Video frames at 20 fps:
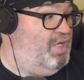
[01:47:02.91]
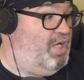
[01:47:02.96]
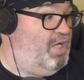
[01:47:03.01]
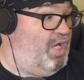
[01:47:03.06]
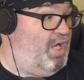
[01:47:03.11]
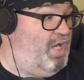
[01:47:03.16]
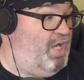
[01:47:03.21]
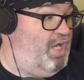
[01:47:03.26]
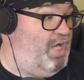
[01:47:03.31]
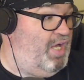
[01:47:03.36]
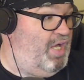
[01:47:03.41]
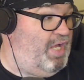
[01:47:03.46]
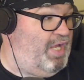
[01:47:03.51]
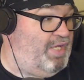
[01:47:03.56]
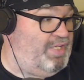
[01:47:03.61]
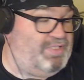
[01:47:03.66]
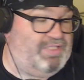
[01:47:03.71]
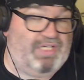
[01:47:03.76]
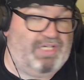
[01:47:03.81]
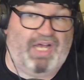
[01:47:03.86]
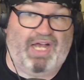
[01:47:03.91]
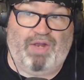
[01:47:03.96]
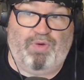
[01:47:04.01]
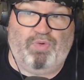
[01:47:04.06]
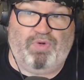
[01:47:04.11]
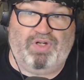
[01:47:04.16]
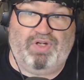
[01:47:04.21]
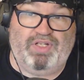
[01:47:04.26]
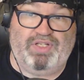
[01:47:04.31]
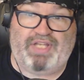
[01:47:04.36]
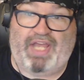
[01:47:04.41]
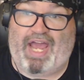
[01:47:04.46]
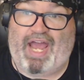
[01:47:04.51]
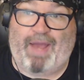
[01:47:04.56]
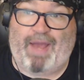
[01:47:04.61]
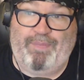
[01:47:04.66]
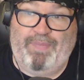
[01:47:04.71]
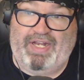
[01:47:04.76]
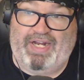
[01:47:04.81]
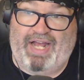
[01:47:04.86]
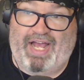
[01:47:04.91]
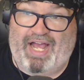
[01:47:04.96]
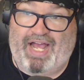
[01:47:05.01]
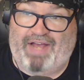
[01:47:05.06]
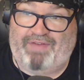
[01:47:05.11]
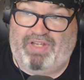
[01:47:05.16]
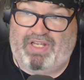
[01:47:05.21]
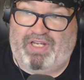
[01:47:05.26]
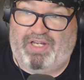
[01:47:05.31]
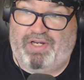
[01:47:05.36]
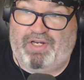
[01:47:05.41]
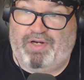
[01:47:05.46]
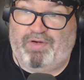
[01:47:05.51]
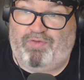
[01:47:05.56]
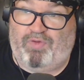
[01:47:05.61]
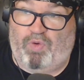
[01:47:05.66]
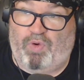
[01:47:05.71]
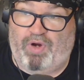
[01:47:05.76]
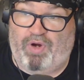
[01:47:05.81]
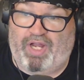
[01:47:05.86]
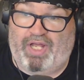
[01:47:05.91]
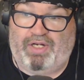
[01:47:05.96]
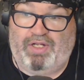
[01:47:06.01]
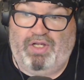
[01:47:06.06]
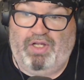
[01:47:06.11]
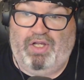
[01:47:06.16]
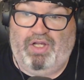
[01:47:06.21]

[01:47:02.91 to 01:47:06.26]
uh, and I was happy to have you here for it.